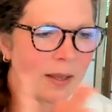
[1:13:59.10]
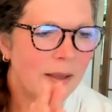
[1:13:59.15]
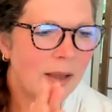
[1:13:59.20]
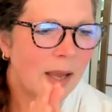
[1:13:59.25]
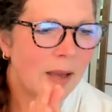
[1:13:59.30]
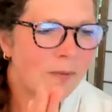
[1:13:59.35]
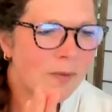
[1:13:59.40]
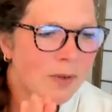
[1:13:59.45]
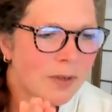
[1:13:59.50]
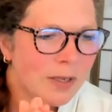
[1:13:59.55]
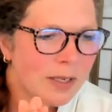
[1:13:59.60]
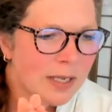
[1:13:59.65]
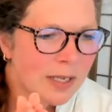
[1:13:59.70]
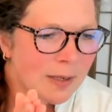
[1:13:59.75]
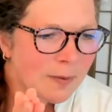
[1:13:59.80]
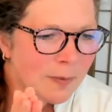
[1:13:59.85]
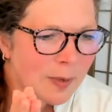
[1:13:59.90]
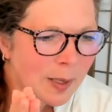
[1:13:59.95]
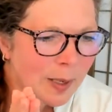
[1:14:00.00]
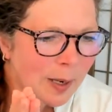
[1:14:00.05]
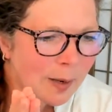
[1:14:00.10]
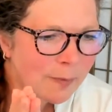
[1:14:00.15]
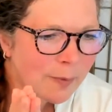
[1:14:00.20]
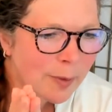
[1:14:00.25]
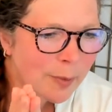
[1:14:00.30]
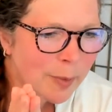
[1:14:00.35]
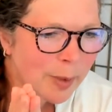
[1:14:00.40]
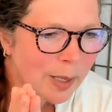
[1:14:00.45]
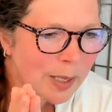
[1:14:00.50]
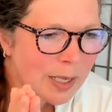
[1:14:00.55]
Have a good evening,
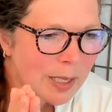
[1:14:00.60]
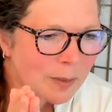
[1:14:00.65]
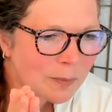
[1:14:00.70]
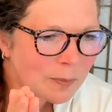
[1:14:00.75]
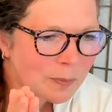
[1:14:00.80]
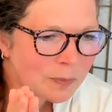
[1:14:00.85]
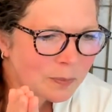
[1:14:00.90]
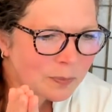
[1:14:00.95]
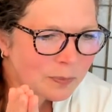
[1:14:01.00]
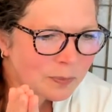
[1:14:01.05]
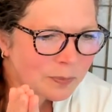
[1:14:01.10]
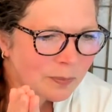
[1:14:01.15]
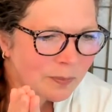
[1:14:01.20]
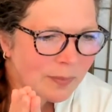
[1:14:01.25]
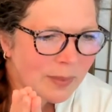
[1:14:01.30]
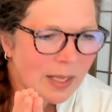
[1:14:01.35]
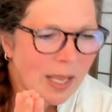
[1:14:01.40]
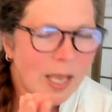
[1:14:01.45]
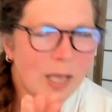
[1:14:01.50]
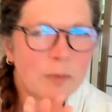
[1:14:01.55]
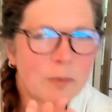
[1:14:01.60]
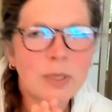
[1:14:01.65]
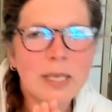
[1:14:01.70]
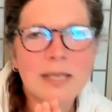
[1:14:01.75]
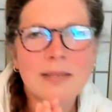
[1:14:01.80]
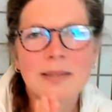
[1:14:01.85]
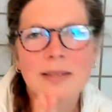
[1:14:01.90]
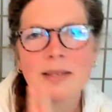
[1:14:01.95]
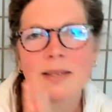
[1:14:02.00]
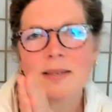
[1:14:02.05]
everybody, and
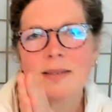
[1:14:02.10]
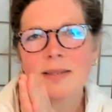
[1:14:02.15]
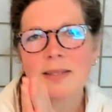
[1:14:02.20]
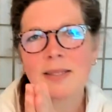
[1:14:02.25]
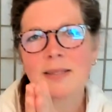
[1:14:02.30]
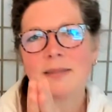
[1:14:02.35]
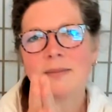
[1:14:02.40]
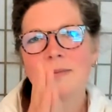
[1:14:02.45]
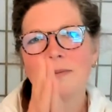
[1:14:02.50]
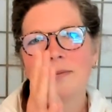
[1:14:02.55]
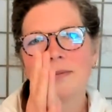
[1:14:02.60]
blessings and